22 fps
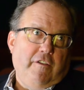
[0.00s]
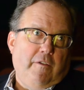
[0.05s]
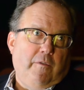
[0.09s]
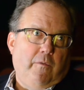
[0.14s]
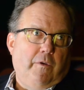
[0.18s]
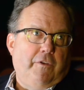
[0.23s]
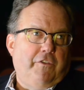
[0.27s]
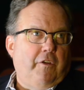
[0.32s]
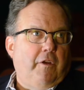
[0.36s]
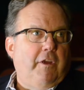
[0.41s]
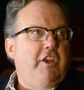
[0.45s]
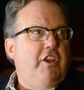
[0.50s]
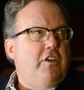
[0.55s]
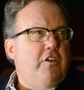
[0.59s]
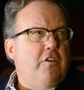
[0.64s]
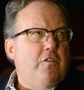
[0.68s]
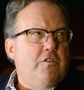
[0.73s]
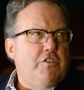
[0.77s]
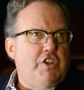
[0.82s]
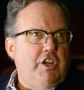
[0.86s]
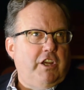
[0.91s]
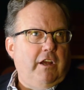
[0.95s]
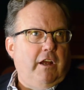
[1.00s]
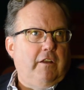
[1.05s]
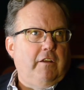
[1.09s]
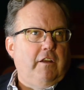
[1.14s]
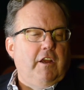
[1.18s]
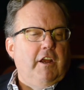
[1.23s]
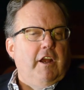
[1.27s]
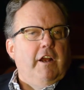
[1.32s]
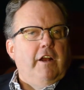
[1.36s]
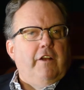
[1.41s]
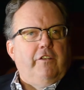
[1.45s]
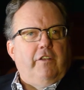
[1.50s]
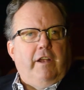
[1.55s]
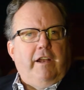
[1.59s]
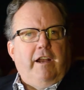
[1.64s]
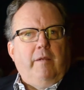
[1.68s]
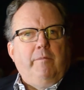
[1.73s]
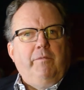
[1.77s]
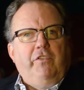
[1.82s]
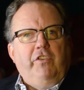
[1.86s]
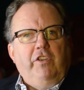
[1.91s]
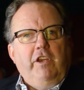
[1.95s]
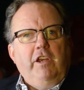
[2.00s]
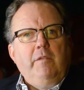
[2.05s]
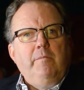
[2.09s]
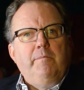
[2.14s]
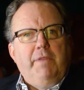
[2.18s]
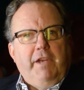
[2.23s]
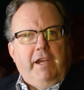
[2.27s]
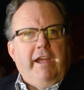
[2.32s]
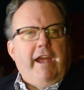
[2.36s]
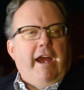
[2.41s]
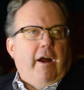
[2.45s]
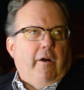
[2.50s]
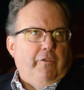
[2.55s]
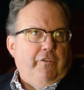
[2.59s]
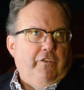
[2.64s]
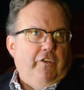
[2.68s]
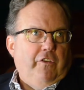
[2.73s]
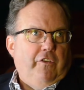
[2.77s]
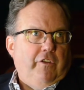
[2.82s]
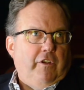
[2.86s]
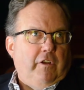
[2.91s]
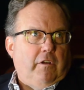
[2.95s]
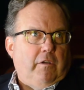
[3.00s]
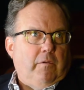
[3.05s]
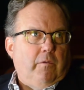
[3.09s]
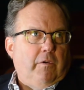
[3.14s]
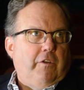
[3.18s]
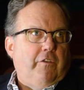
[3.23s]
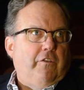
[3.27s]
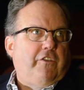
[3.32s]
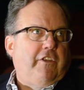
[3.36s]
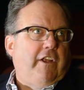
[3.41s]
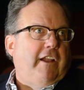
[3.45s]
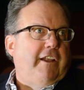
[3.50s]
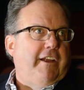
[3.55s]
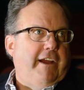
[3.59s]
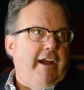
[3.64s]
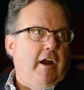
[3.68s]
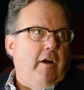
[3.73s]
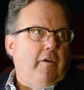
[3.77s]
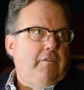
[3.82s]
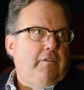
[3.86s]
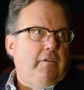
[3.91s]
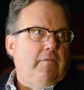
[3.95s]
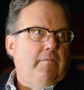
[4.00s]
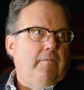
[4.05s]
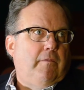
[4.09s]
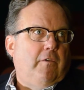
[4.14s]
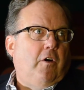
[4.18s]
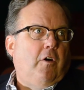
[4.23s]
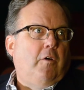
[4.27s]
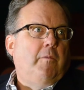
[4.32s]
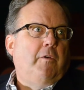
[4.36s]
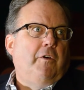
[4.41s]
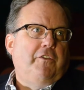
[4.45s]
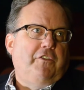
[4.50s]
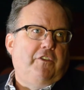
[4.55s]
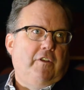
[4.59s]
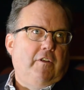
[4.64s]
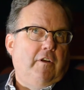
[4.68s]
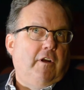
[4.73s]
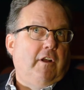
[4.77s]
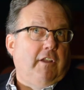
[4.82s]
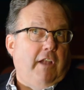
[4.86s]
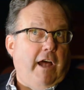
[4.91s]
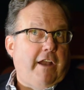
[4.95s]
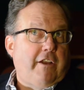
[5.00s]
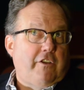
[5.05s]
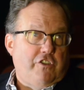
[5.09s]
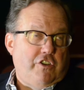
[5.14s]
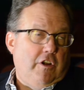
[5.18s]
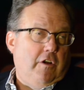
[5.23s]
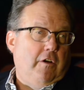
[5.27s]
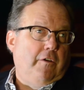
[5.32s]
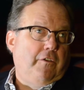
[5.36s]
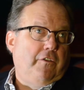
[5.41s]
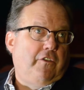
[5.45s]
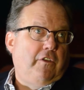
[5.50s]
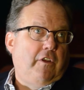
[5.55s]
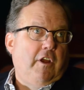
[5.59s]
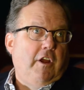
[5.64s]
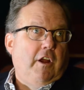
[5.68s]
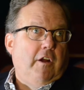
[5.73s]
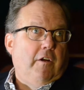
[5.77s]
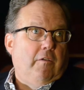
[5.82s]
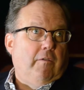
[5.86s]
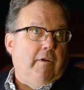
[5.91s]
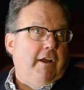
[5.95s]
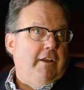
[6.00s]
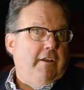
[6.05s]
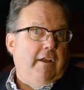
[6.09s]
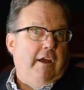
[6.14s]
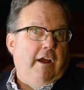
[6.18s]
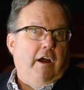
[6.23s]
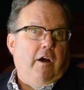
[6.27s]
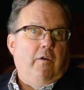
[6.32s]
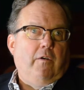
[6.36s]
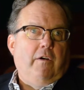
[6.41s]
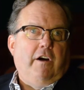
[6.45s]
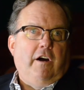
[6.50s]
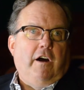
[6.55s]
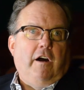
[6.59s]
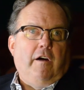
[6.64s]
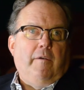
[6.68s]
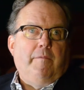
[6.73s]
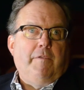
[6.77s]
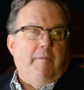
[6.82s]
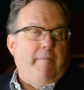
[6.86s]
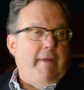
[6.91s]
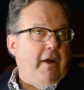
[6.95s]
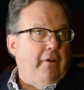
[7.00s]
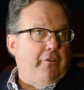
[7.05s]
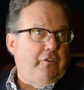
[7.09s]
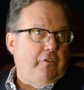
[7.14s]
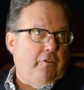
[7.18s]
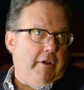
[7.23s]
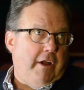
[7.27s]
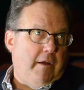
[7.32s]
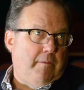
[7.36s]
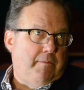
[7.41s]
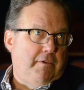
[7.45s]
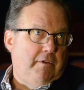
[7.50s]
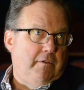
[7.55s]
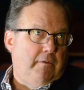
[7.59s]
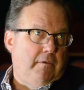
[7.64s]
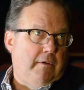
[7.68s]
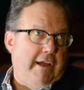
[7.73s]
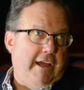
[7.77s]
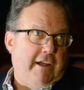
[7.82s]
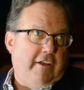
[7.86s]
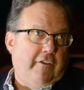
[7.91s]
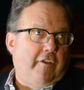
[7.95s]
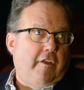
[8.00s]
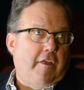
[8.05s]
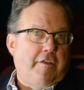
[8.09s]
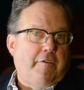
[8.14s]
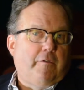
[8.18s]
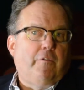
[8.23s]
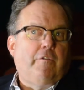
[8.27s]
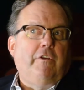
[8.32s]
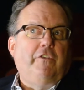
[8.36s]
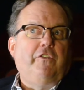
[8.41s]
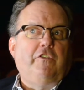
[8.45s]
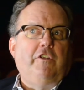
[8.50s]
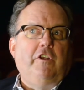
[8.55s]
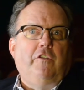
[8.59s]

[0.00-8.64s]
was a huge hit. And I'm seeing big houses here. We're selling out almost a lot of shows. Right now, The Mousetrap, Agatha Christie's